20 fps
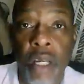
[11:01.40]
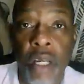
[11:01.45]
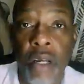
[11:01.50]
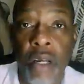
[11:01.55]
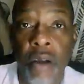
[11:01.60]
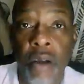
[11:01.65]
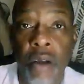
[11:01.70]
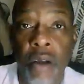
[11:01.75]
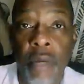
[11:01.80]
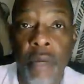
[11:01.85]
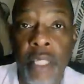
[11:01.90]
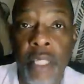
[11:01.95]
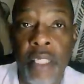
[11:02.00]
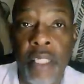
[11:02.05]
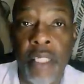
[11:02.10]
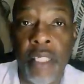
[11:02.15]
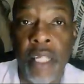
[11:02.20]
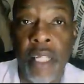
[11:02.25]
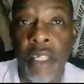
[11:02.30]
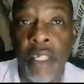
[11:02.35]
already
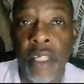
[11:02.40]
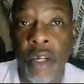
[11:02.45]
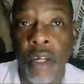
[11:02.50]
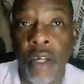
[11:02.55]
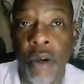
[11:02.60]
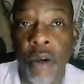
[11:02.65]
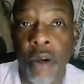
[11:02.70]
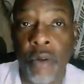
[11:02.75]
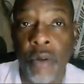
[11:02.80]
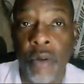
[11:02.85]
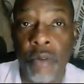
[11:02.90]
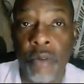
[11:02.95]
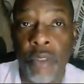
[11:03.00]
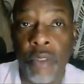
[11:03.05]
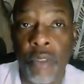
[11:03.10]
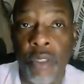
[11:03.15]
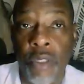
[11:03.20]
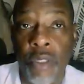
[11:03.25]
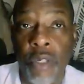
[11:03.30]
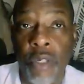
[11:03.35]
set to go.
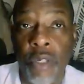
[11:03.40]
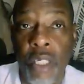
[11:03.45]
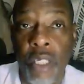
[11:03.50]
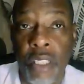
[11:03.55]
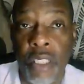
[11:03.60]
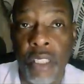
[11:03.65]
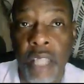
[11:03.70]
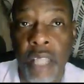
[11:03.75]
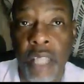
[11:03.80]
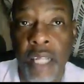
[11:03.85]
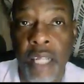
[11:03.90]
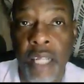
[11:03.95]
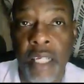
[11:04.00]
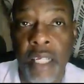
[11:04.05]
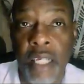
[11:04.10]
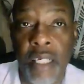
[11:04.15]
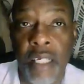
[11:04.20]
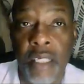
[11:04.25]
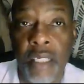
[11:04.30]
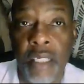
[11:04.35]
So you can
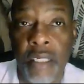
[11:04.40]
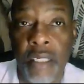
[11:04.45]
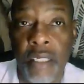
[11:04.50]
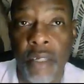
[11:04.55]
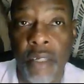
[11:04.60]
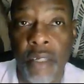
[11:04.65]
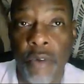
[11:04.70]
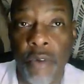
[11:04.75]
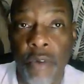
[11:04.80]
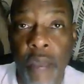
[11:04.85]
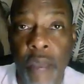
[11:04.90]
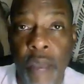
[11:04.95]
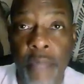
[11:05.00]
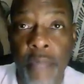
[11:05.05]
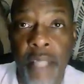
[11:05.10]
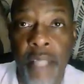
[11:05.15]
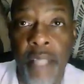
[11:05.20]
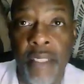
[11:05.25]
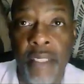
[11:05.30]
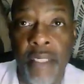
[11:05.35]
you can grab that
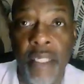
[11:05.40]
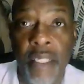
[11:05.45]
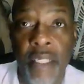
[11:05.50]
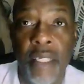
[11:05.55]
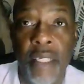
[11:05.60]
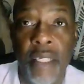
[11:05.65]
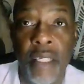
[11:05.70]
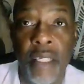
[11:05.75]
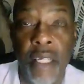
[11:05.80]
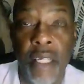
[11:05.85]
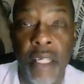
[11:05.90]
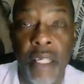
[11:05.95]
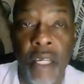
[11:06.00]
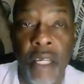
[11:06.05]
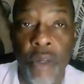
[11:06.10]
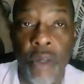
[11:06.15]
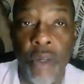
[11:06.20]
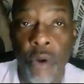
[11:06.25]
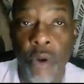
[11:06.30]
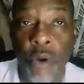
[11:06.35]
seat and
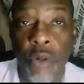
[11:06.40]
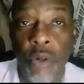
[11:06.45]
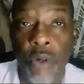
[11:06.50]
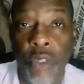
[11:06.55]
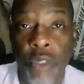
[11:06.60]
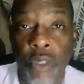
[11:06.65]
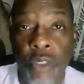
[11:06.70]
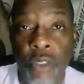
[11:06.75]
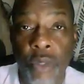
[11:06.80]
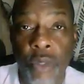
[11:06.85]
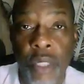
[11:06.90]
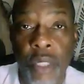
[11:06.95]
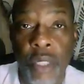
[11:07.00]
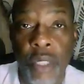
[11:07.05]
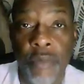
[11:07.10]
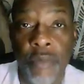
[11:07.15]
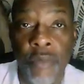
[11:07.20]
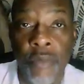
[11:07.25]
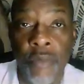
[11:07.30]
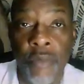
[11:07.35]
hold on to it.
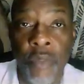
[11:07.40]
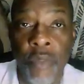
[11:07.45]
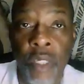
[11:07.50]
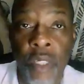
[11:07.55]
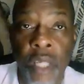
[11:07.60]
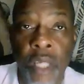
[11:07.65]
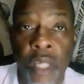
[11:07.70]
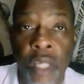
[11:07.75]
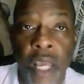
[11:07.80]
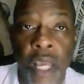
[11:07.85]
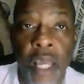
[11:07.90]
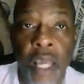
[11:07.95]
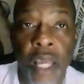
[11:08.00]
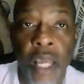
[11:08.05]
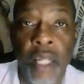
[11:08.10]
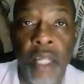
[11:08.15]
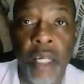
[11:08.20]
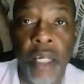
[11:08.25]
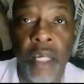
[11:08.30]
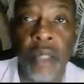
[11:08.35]
And
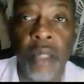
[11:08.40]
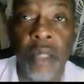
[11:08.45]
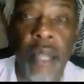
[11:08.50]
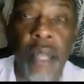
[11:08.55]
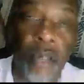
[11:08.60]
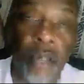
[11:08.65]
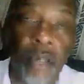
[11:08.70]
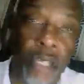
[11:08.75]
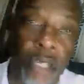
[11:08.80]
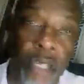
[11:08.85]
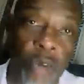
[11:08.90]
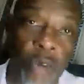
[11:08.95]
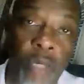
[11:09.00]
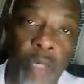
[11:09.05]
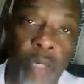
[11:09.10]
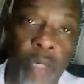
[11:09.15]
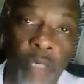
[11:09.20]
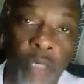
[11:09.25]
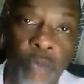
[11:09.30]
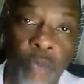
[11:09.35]
now
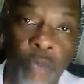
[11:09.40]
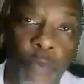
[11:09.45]
normally